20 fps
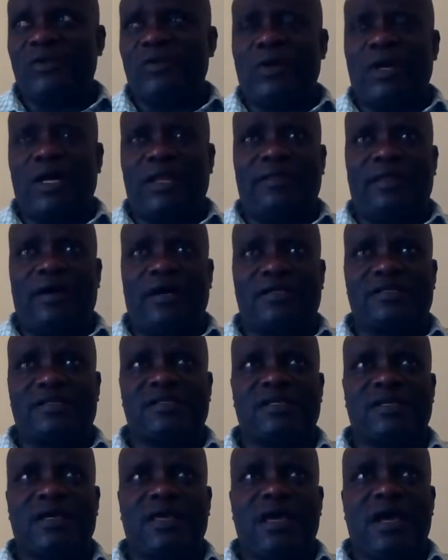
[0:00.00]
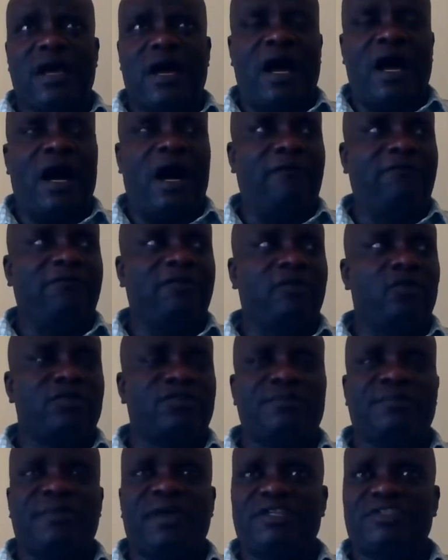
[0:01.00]
Look at that. I have
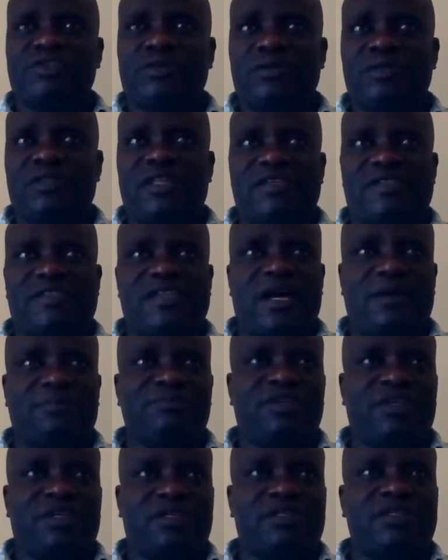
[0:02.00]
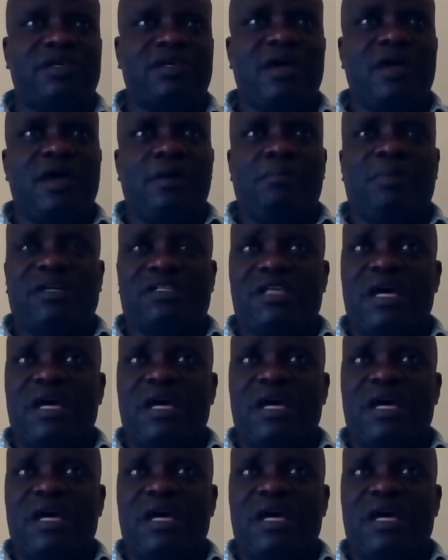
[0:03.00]
not mentioned the subject, but